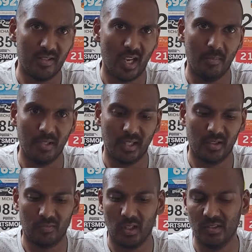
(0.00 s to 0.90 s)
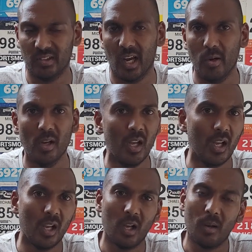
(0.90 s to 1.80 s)
in terms of this run. So
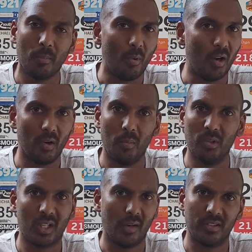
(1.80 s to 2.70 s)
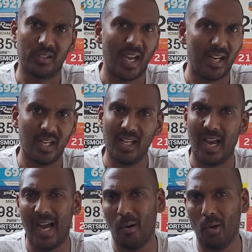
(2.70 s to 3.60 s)
my run was kind of a steady
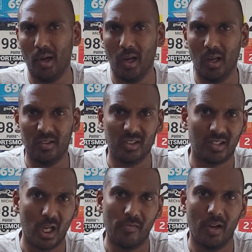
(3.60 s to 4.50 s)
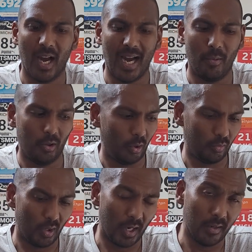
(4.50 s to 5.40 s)
just over an hour
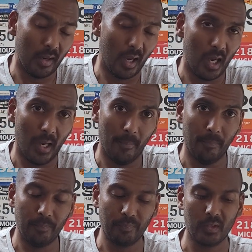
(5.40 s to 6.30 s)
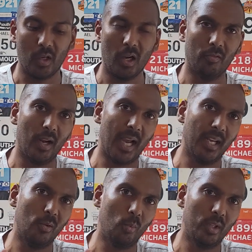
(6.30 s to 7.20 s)
long run. I
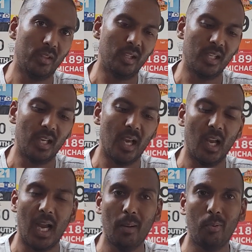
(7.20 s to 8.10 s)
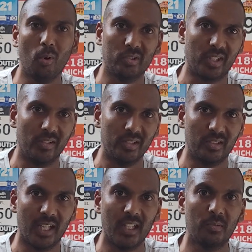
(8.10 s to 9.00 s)
ran with the Apple Watch Series
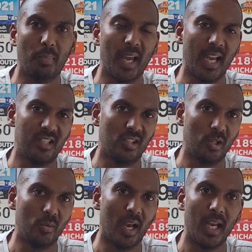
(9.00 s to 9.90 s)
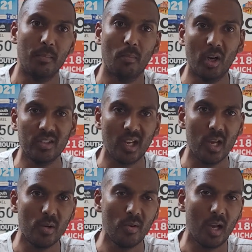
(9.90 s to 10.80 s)
6 paired to a
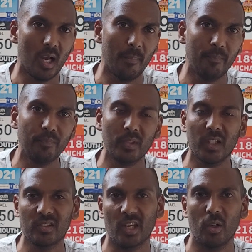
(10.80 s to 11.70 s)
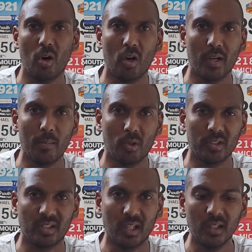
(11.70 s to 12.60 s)
MyZone external heart rate
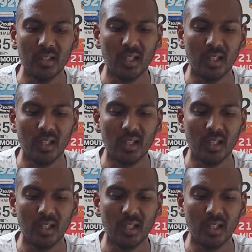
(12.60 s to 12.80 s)
monitor.